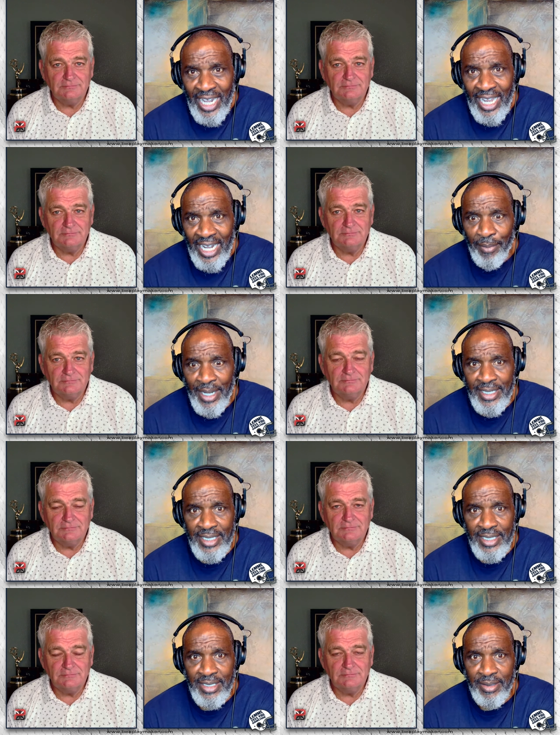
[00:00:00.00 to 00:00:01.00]
Speaker 1: I like about
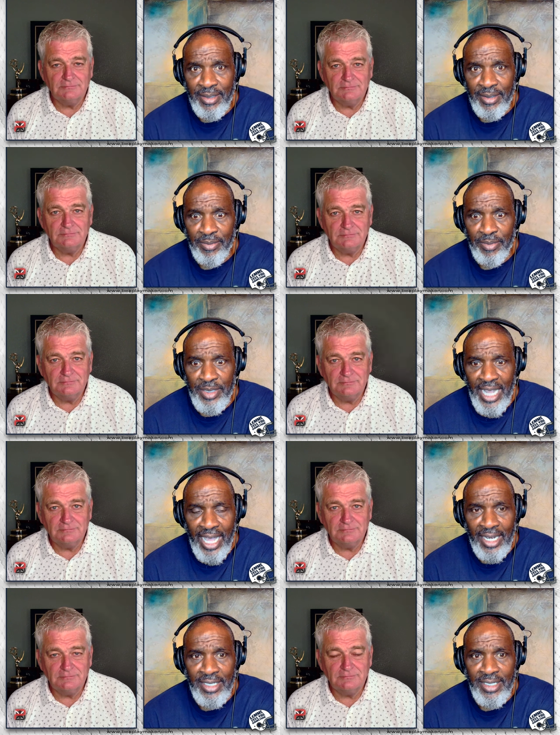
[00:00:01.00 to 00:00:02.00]
this
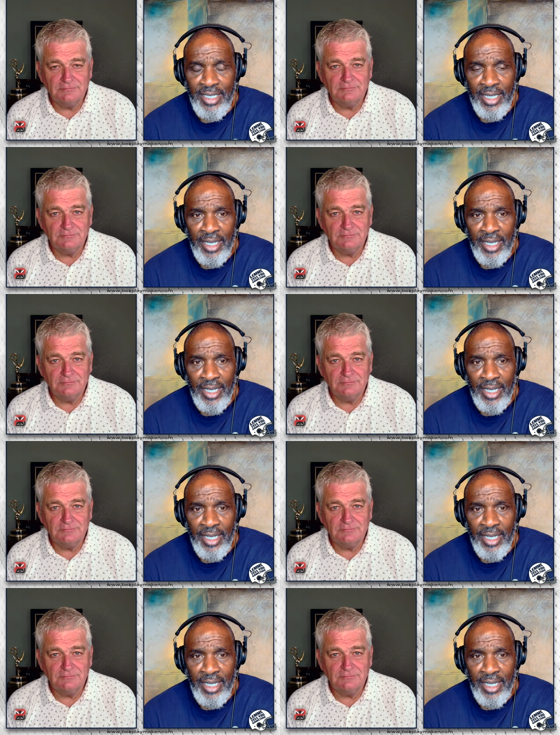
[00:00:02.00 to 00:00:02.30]
Dallas